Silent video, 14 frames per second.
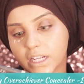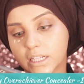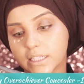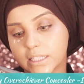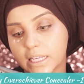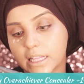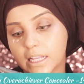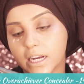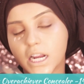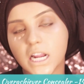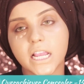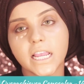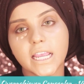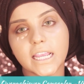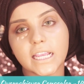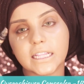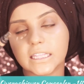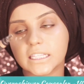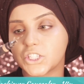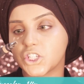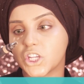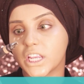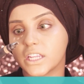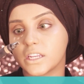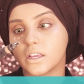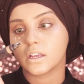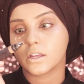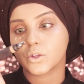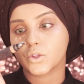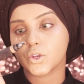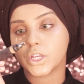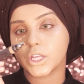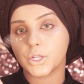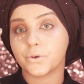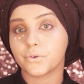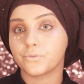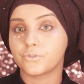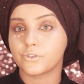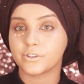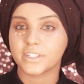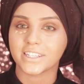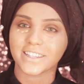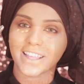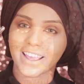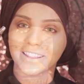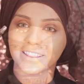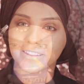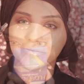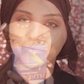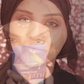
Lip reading: concealer in the shade Cookie Dough 14N.